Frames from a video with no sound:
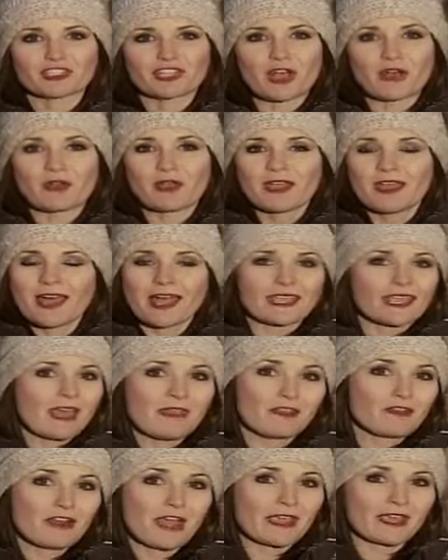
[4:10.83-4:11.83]
So
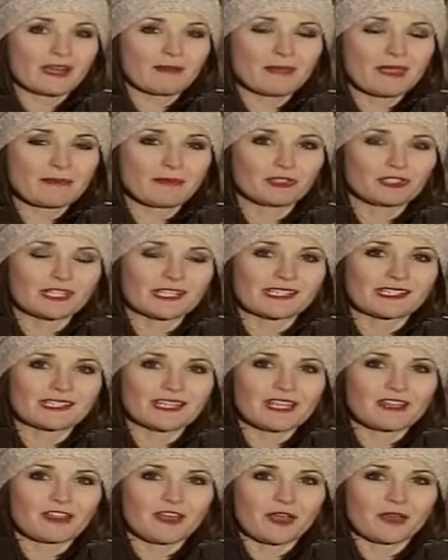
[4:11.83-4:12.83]
again, they're not going to be able to
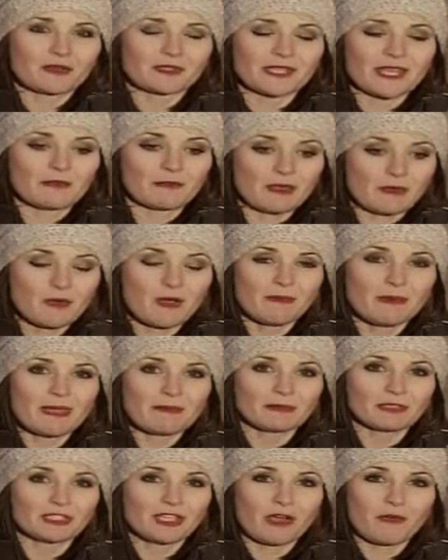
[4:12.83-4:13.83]
see those, and we will be
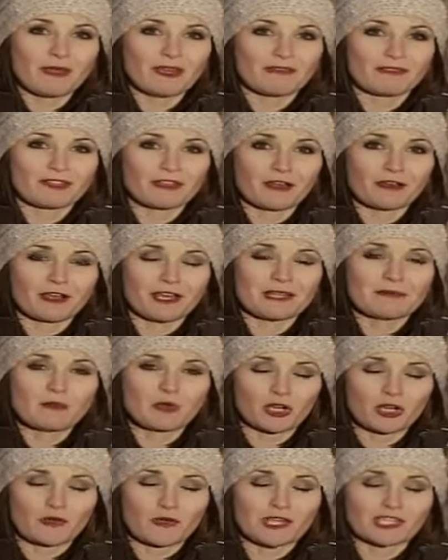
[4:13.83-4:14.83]
able to go in if there are any
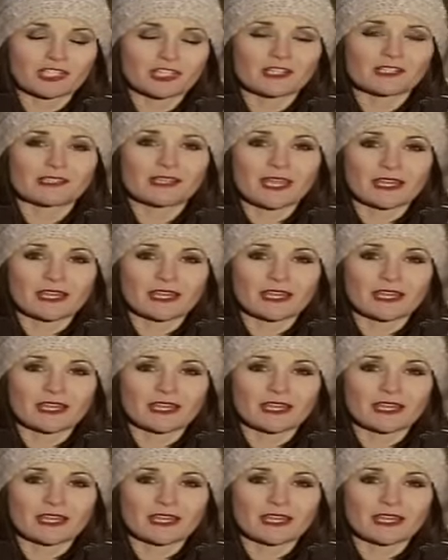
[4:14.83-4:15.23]
more questions.